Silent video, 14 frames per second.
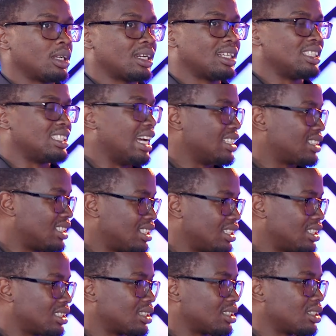
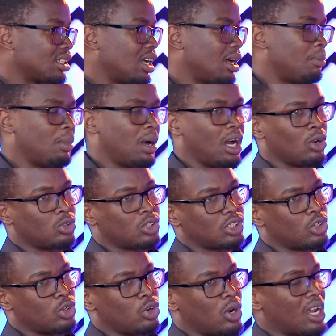justice, about,
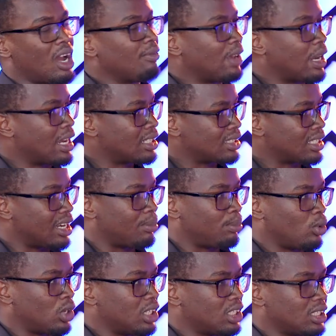you know, governance and
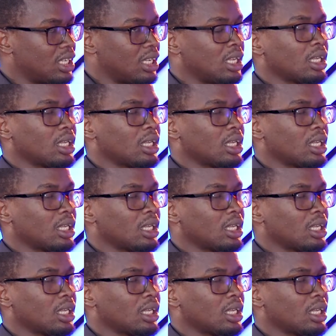policy.